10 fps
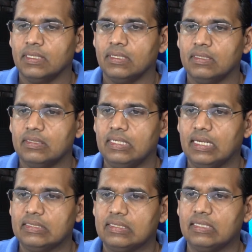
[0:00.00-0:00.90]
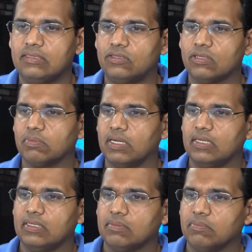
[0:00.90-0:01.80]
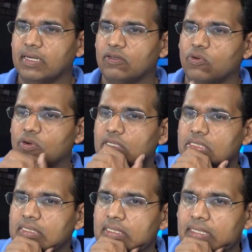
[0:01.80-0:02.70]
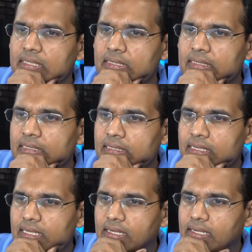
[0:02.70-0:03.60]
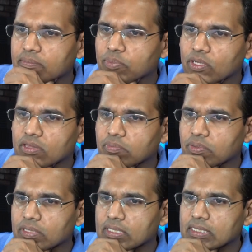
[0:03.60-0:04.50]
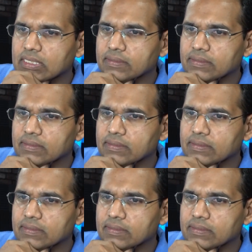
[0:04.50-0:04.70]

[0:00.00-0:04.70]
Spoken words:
Dion says he took my course and bought the book.